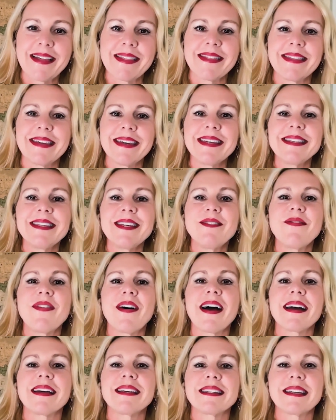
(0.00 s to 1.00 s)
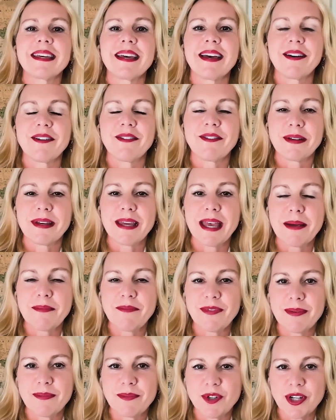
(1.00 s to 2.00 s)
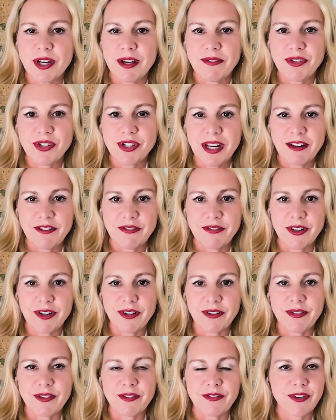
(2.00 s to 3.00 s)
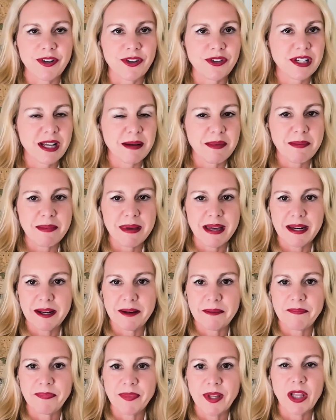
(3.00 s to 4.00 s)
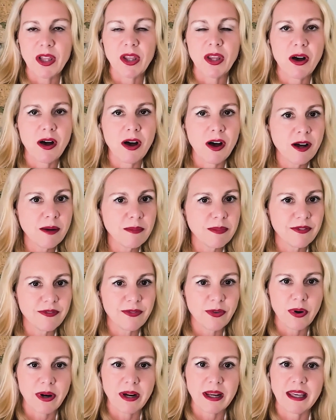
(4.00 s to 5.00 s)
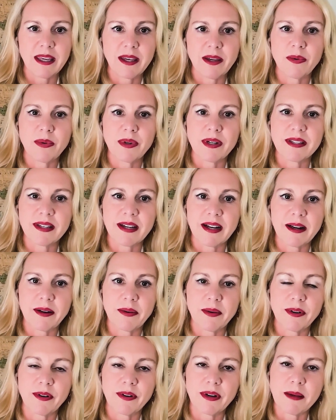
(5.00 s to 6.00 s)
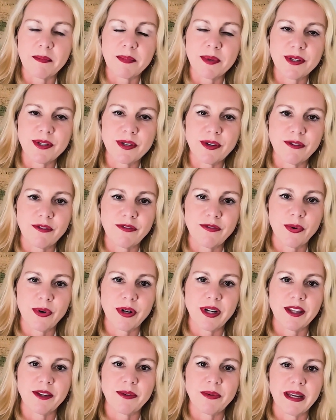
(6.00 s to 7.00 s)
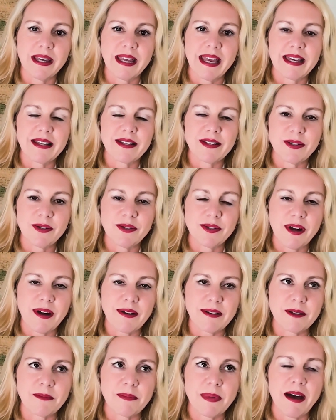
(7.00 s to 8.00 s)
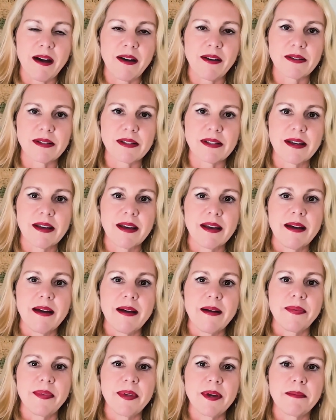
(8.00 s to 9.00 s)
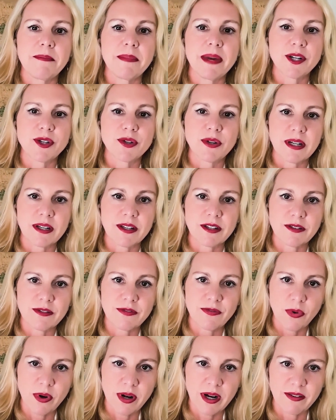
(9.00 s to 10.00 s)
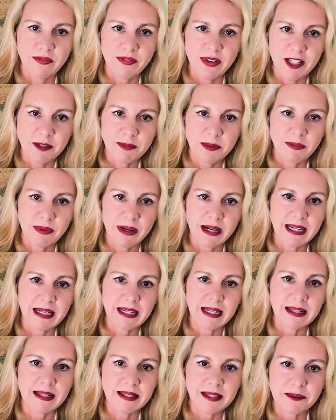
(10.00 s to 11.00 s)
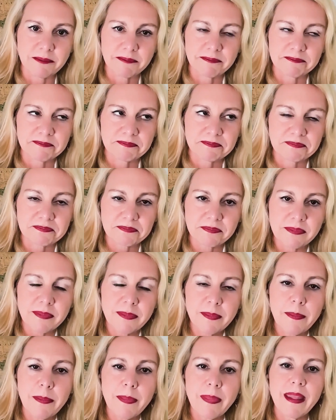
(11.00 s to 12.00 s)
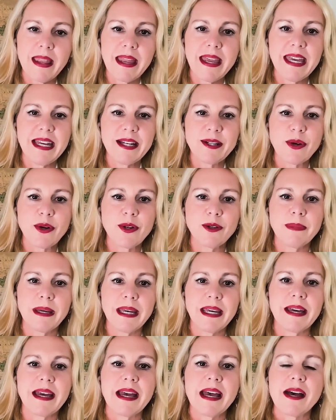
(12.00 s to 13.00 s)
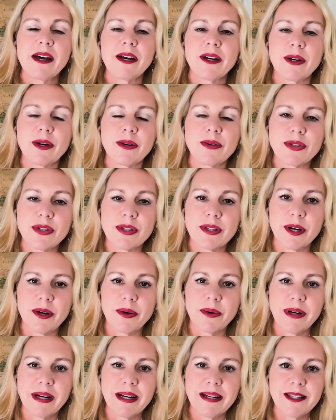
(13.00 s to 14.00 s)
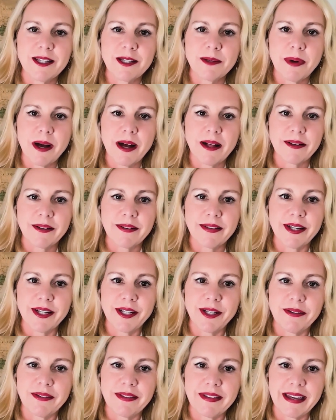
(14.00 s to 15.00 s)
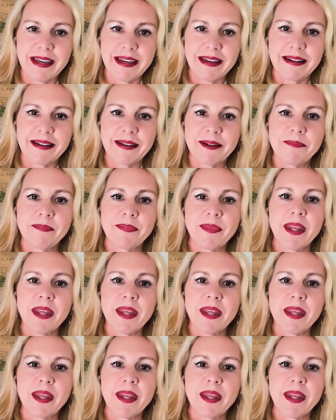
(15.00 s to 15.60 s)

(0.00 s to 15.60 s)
This advice came from Jeff Schaefer the first time I met him, long before he was our episode 43 guest who talked about the metrics for investment readiness. He told me, go slower and smaller than you think.